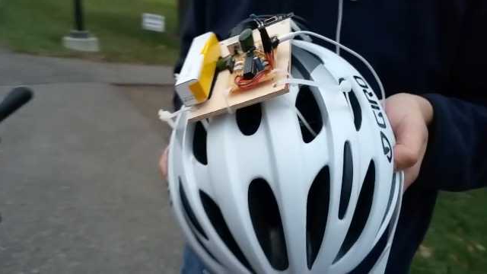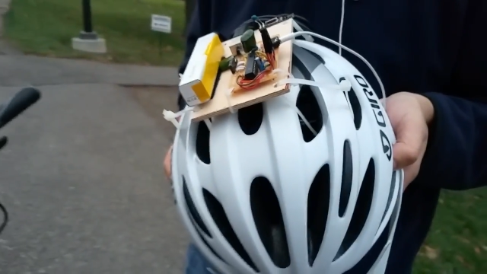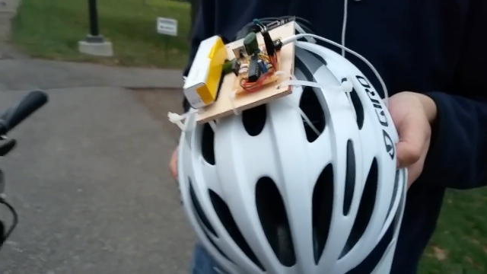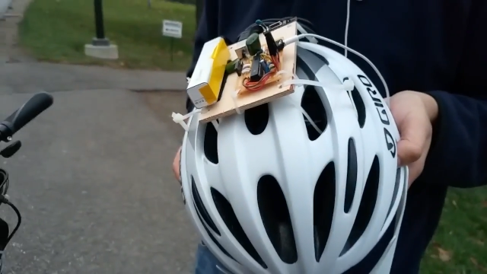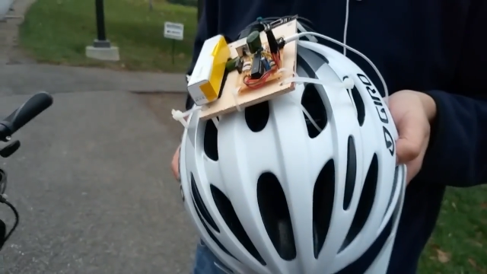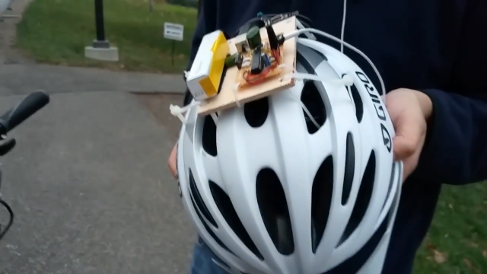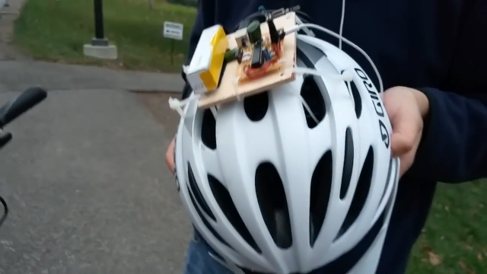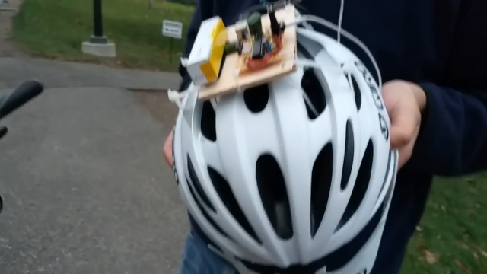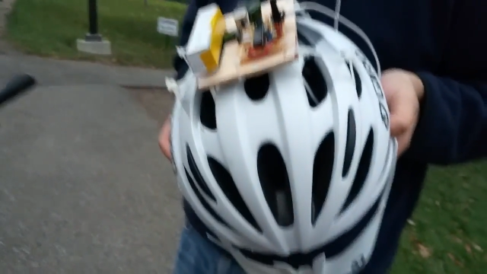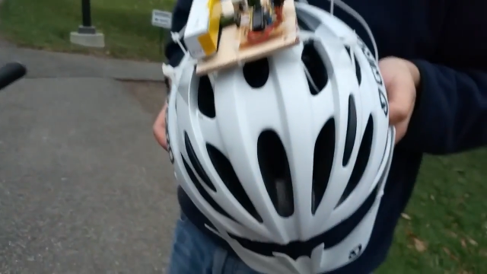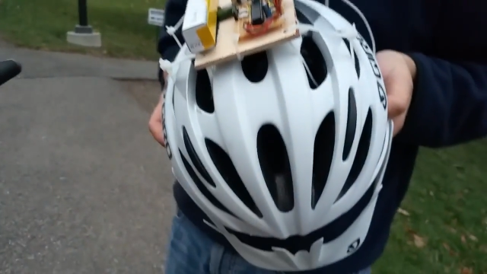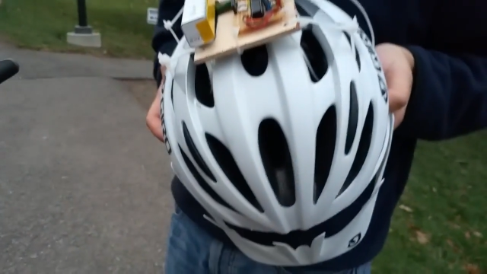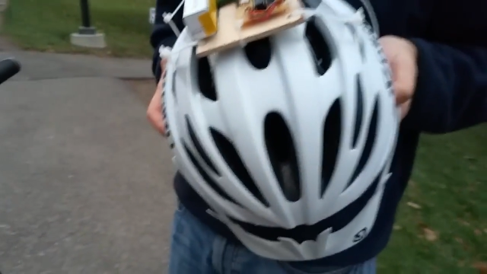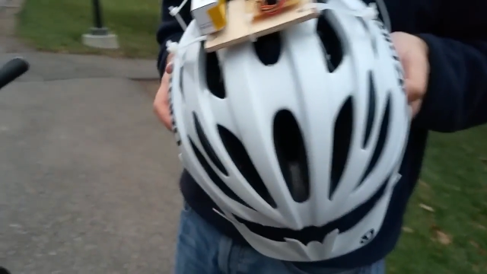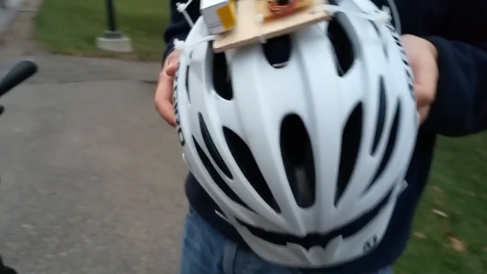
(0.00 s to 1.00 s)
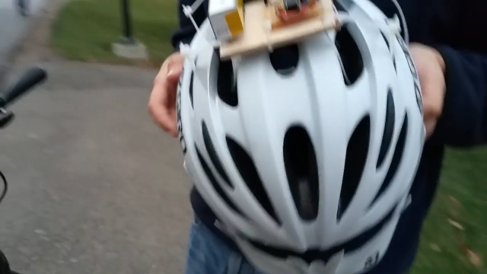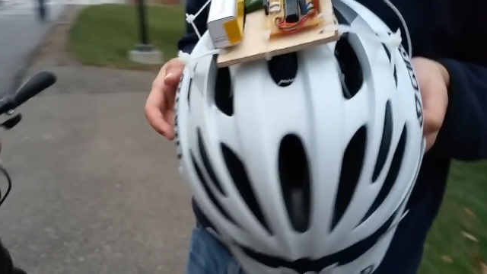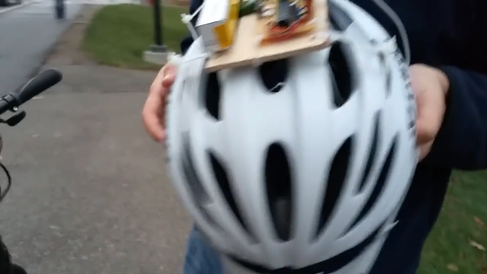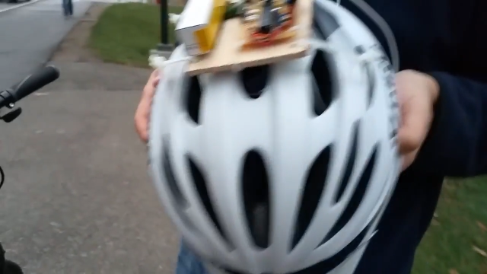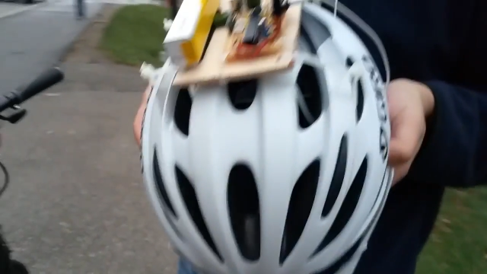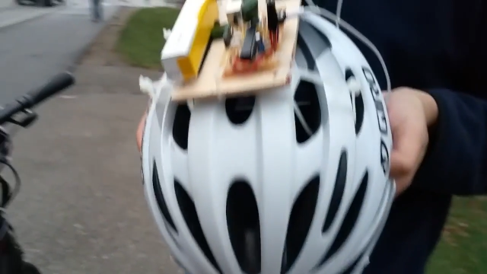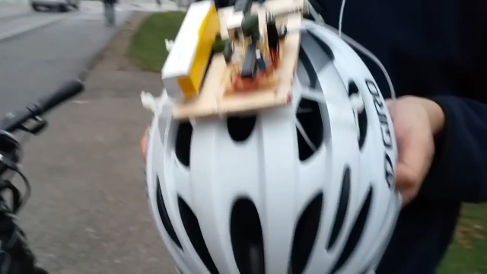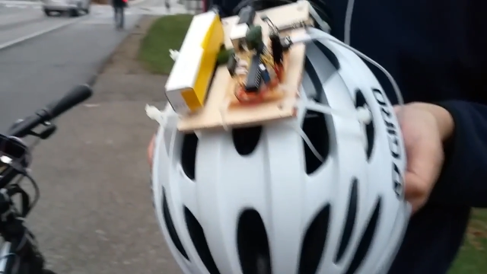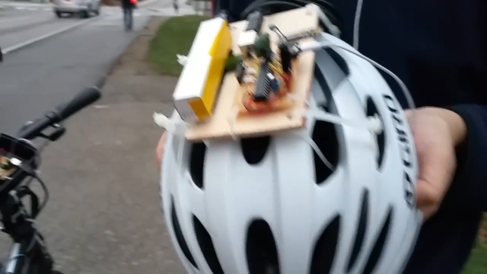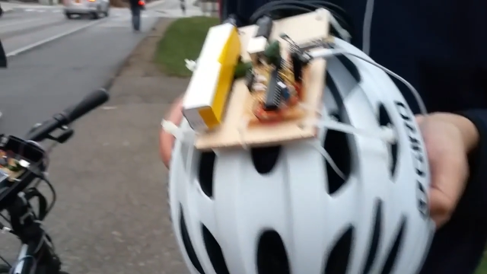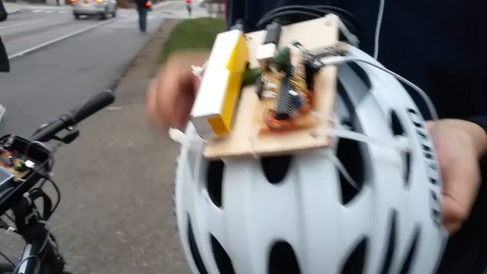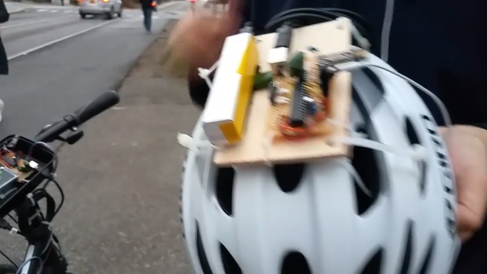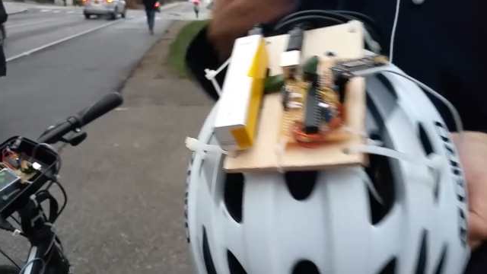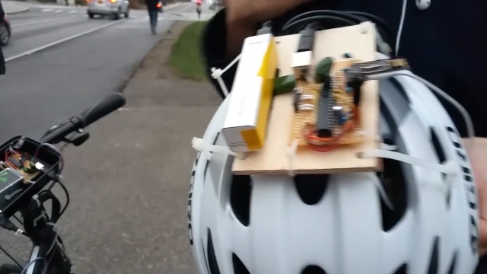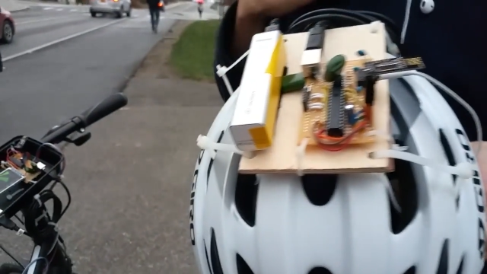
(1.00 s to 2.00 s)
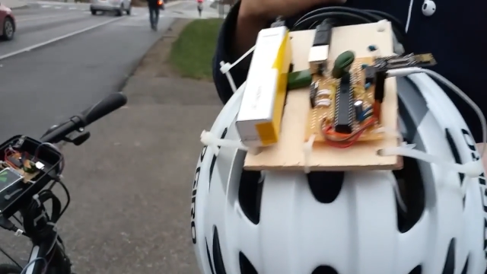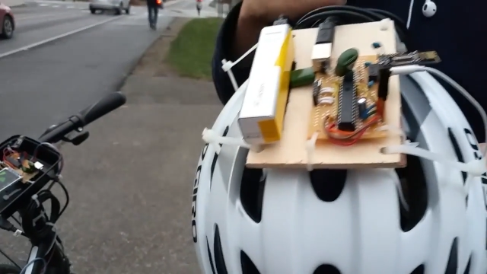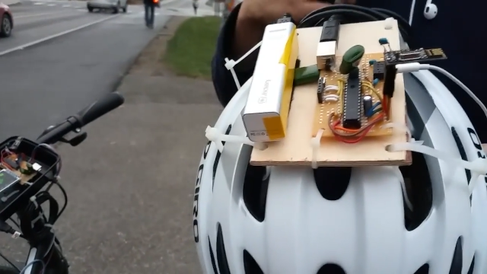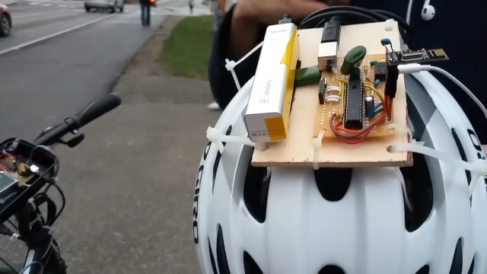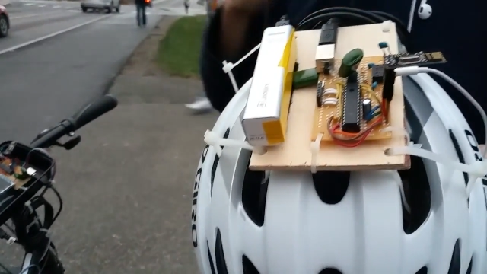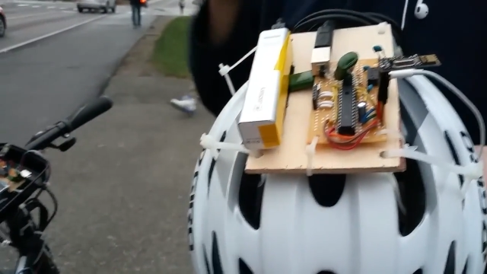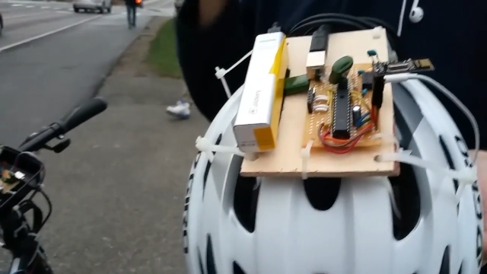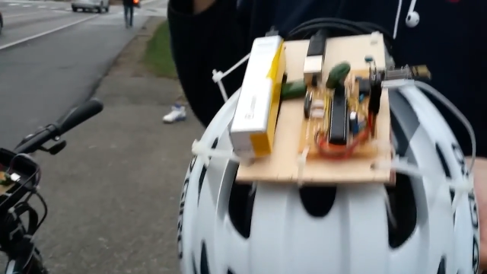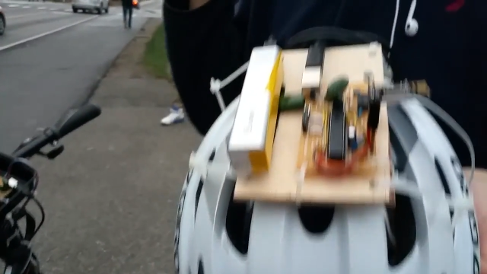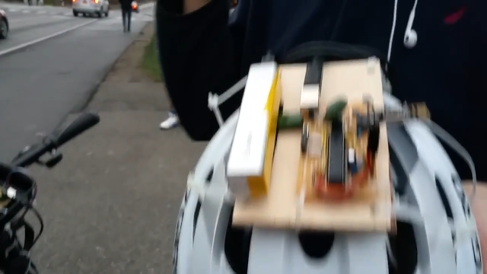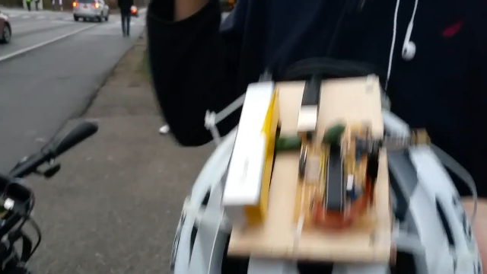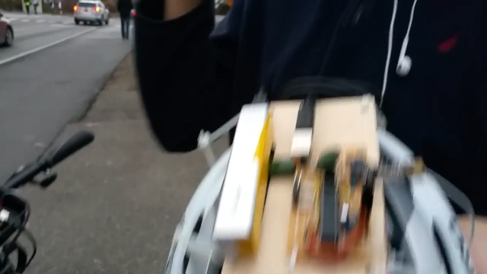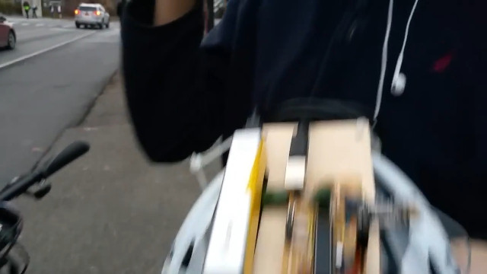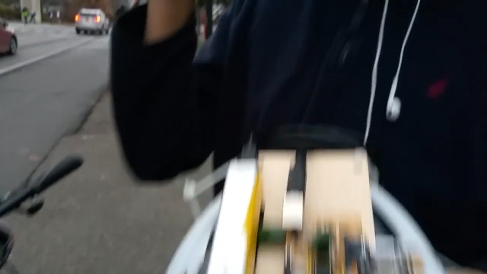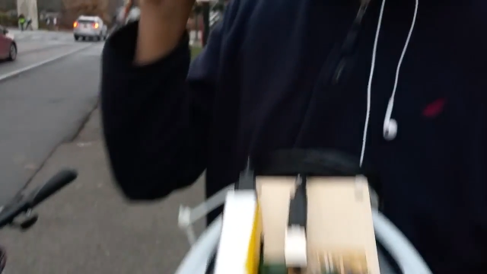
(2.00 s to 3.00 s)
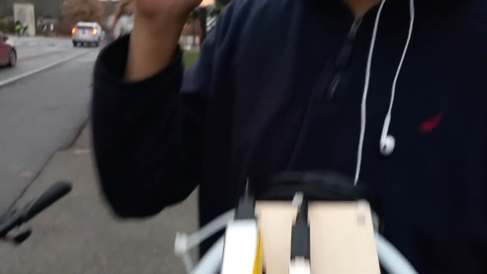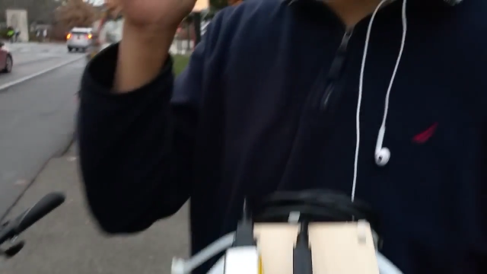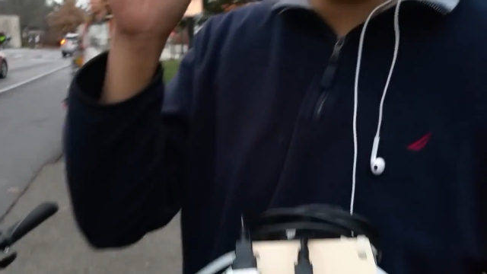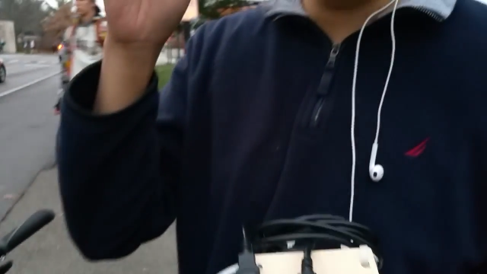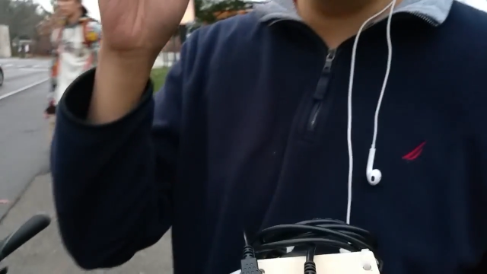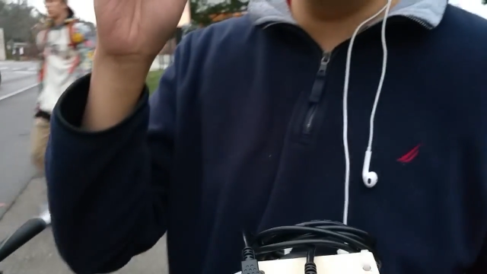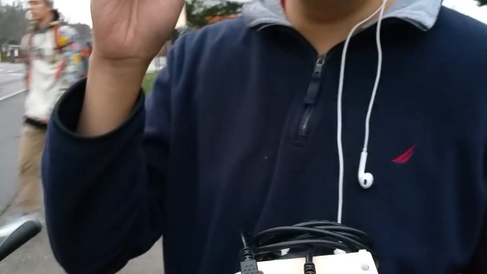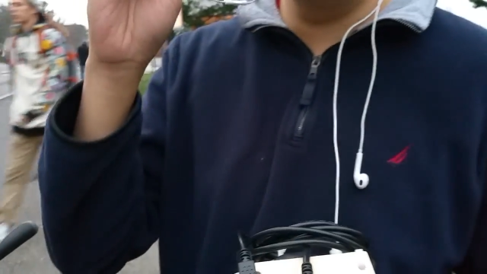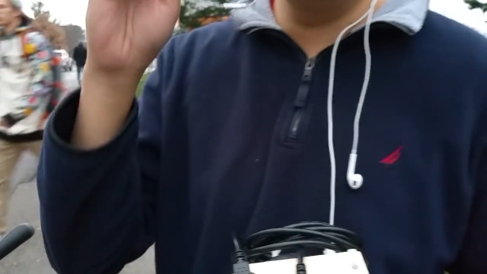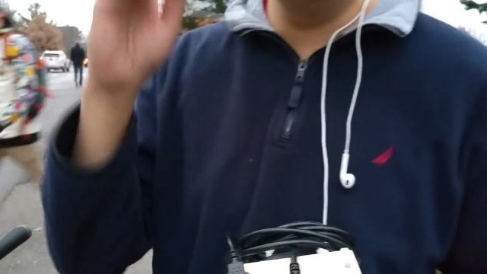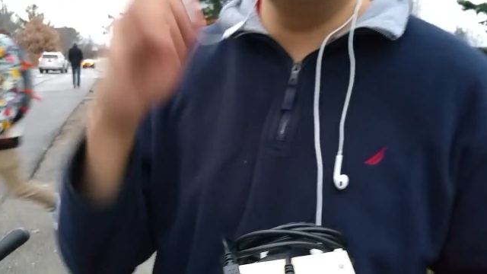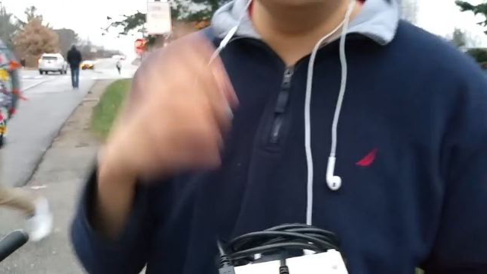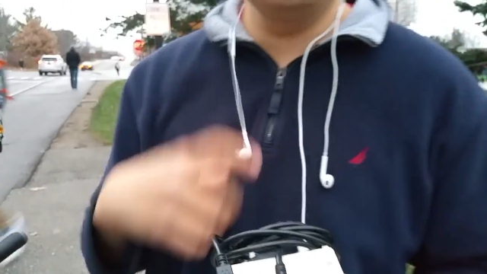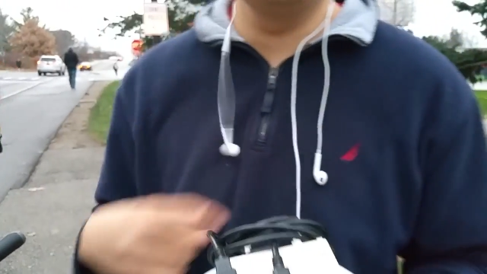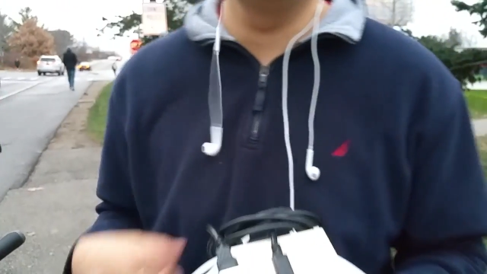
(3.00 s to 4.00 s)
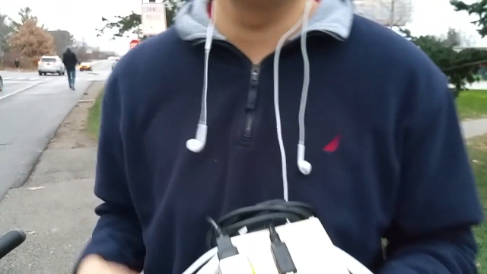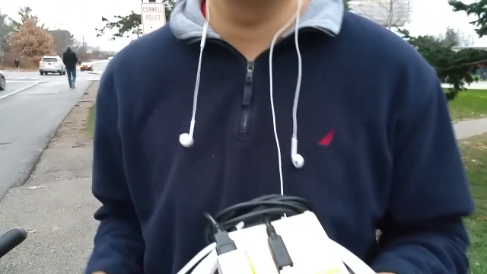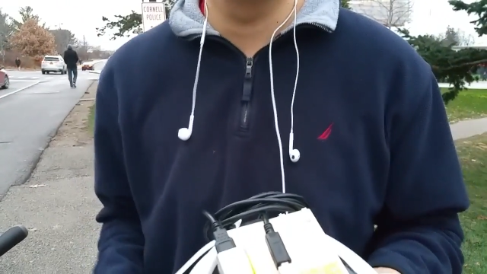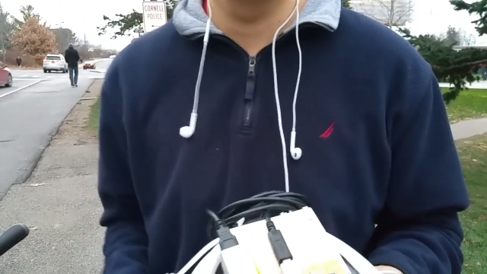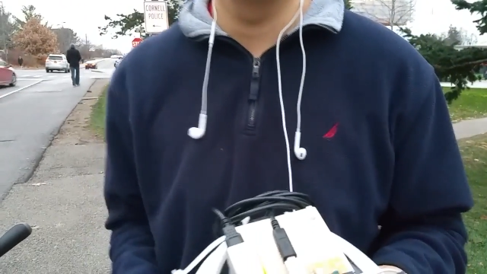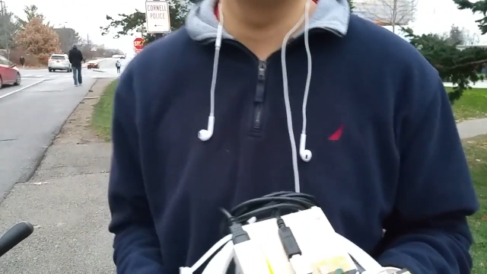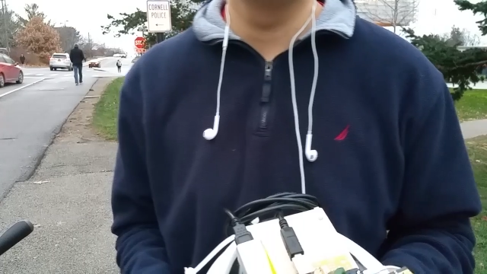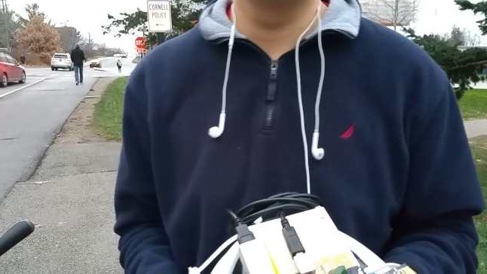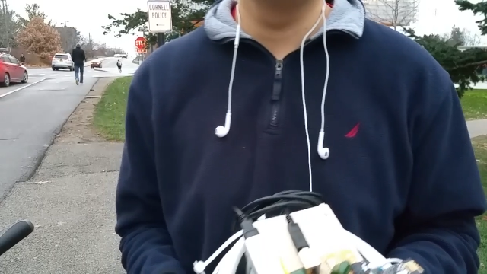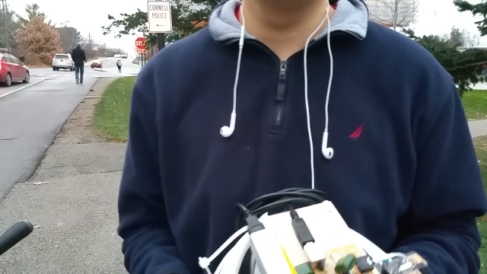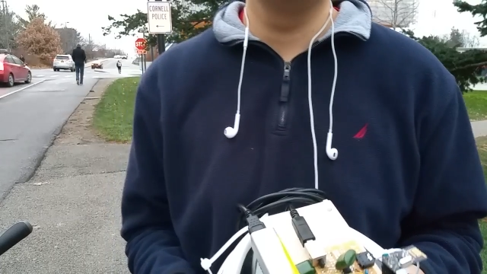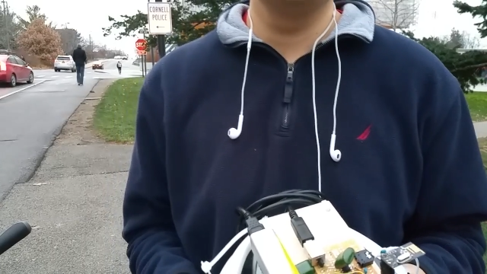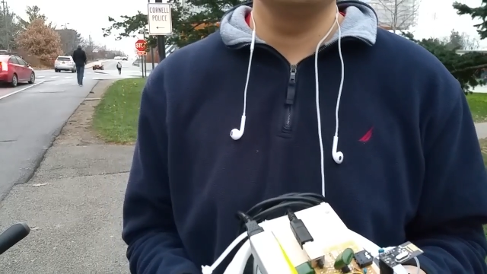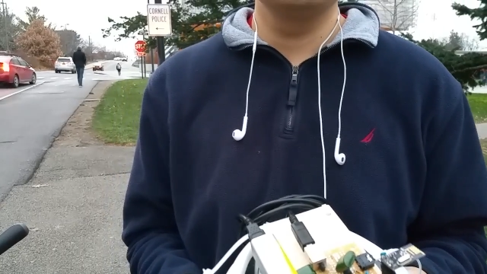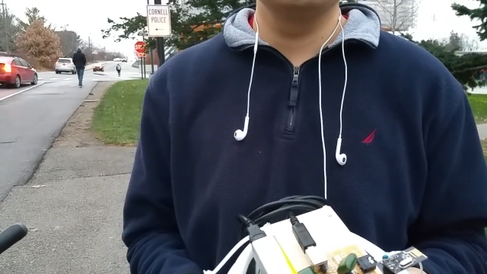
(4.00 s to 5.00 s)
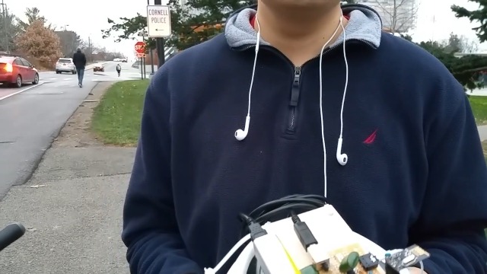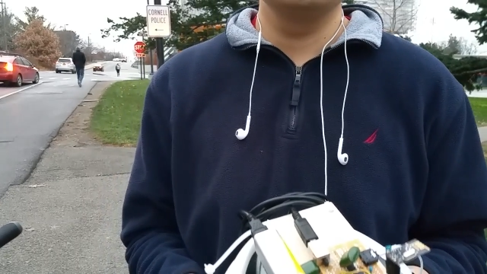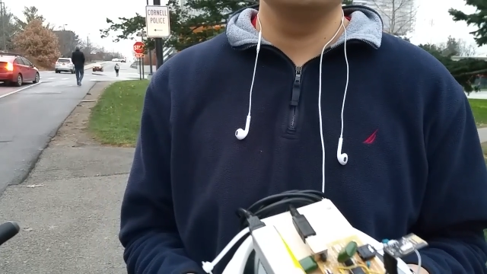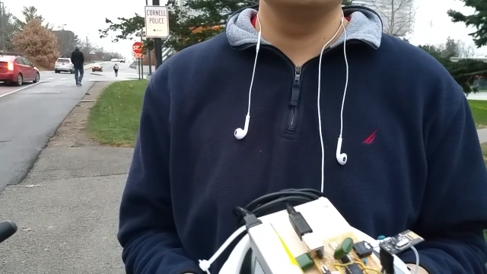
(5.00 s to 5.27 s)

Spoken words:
Nobody's mouth can be seen.